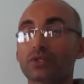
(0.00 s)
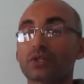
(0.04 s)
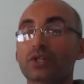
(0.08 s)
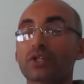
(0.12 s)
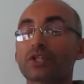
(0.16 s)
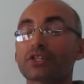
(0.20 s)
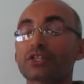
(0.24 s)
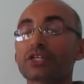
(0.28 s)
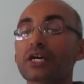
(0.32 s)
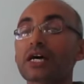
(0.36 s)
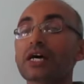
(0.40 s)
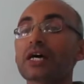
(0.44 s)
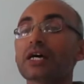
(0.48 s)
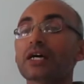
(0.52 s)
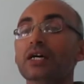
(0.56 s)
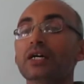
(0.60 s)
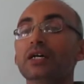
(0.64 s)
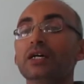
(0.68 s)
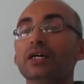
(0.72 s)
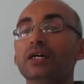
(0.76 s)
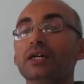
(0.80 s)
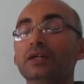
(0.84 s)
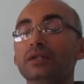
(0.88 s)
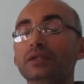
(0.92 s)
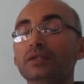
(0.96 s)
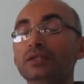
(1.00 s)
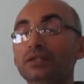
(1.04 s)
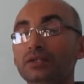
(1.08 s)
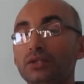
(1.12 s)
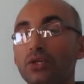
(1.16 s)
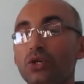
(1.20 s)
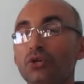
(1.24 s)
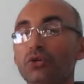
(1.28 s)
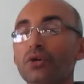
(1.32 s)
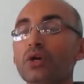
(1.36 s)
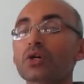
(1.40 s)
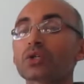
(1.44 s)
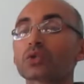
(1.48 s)
the
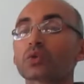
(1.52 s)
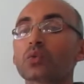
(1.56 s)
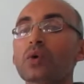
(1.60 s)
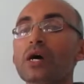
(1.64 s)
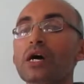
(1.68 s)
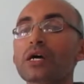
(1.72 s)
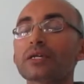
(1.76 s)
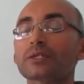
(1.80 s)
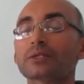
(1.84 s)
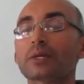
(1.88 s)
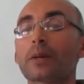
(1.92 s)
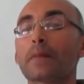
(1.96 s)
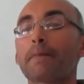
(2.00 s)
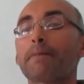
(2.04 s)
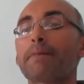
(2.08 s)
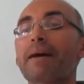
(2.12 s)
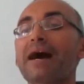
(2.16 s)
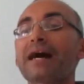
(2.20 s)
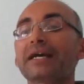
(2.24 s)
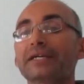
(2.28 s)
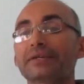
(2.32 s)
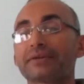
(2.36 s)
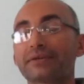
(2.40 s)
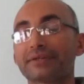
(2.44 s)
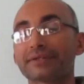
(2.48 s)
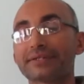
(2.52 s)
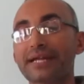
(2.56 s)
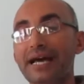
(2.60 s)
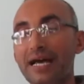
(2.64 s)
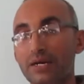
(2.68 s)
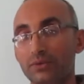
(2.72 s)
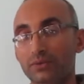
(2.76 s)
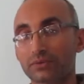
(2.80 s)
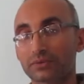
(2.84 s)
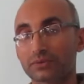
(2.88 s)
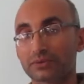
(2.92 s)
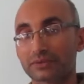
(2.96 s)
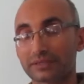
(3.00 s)
wrong word buyer.
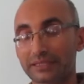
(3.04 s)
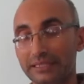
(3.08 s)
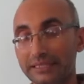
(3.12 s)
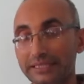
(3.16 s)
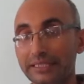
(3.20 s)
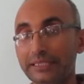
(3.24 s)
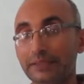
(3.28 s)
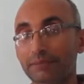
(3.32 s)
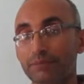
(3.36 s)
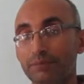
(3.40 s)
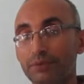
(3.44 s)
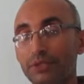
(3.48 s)
Now, clear?